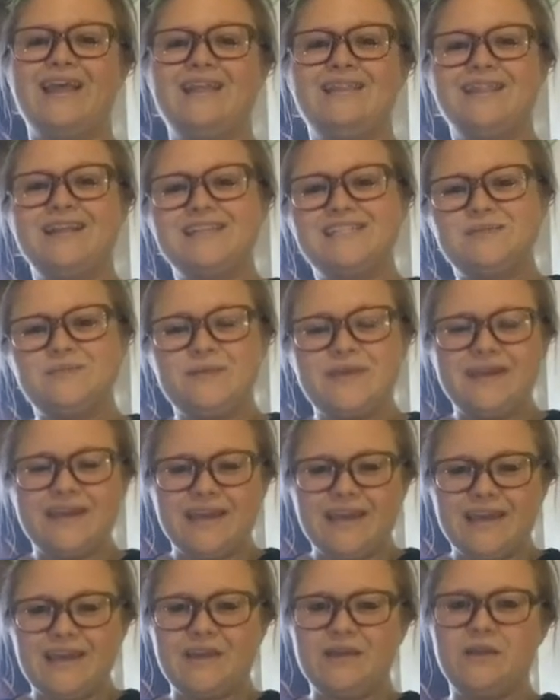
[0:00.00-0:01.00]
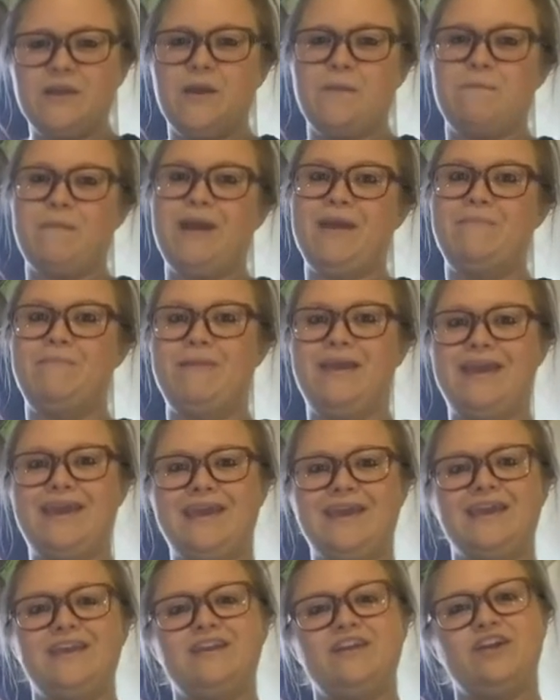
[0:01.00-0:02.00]
Let's begin by
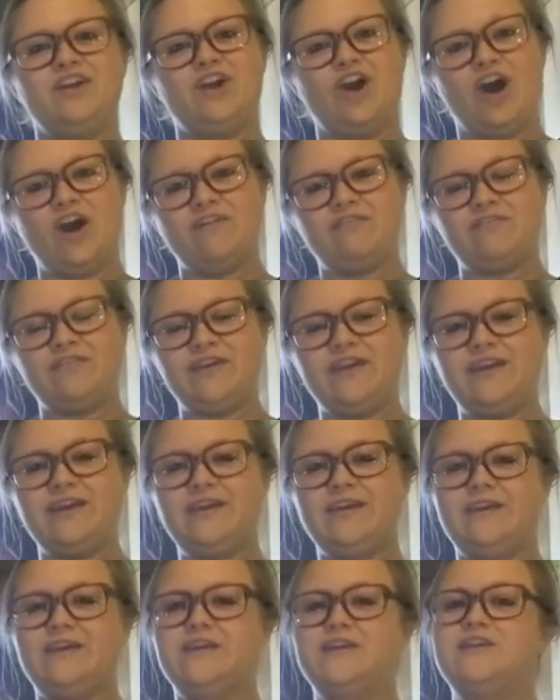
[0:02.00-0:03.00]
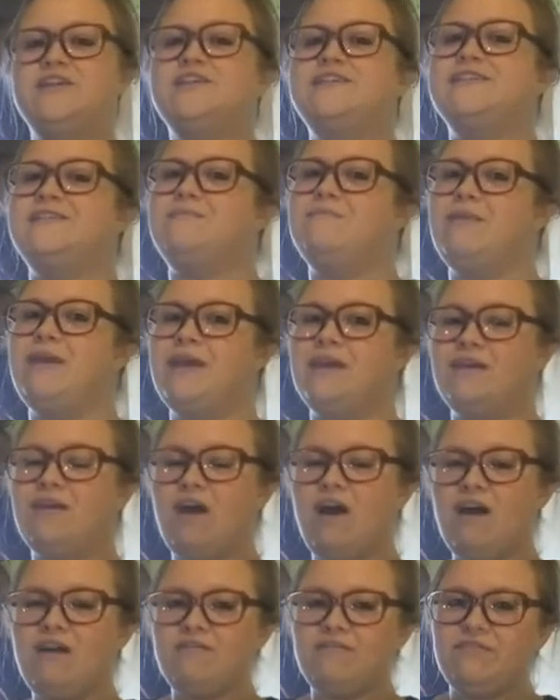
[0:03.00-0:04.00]
making coffee. To make
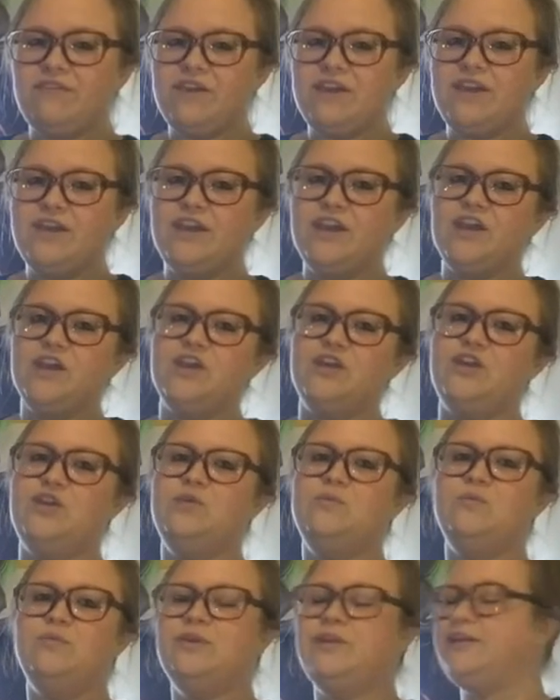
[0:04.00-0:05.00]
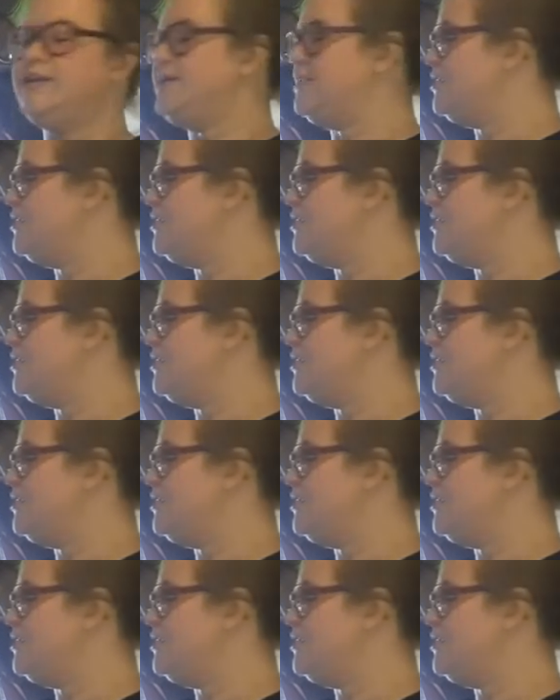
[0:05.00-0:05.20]
coffee, you will need